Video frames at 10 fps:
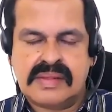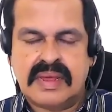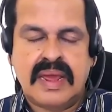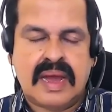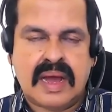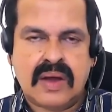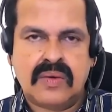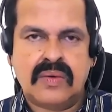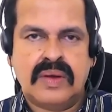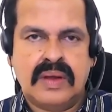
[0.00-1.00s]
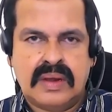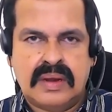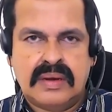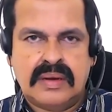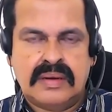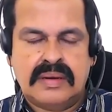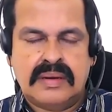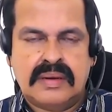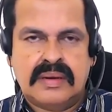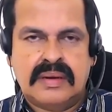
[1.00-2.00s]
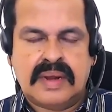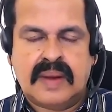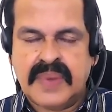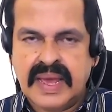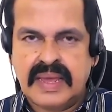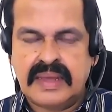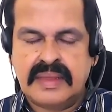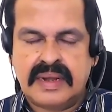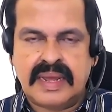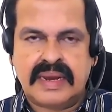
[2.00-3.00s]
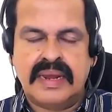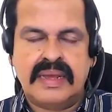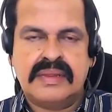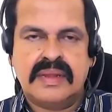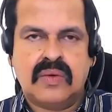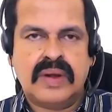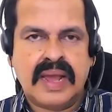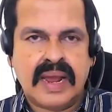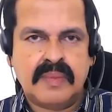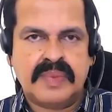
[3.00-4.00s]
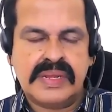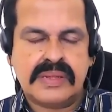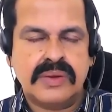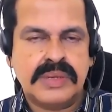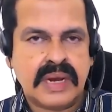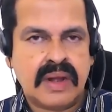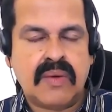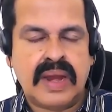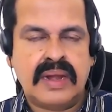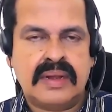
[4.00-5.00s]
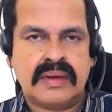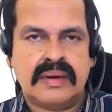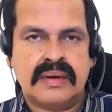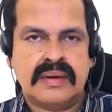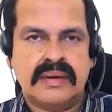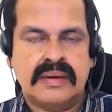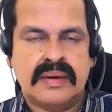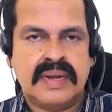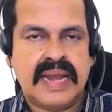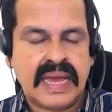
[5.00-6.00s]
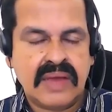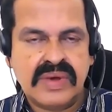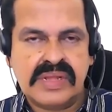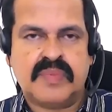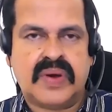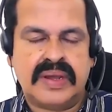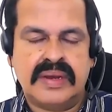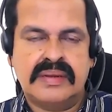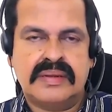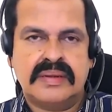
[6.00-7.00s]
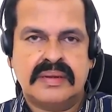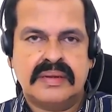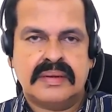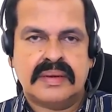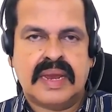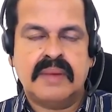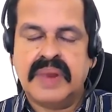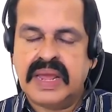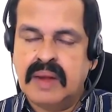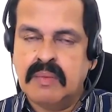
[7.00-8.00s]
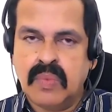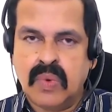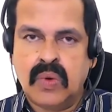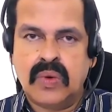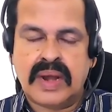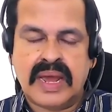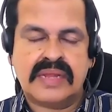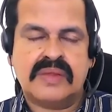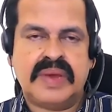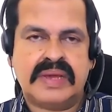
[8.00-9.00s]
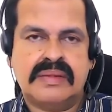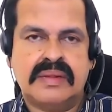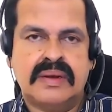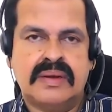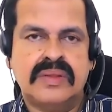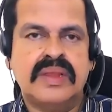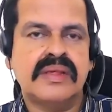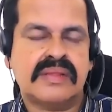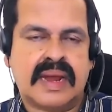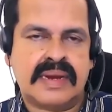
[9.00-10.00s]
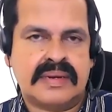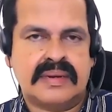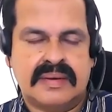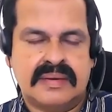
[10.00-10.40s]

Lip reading: see how applying the techniques would help us to generate diverse points and bring in more aspects to the discussion.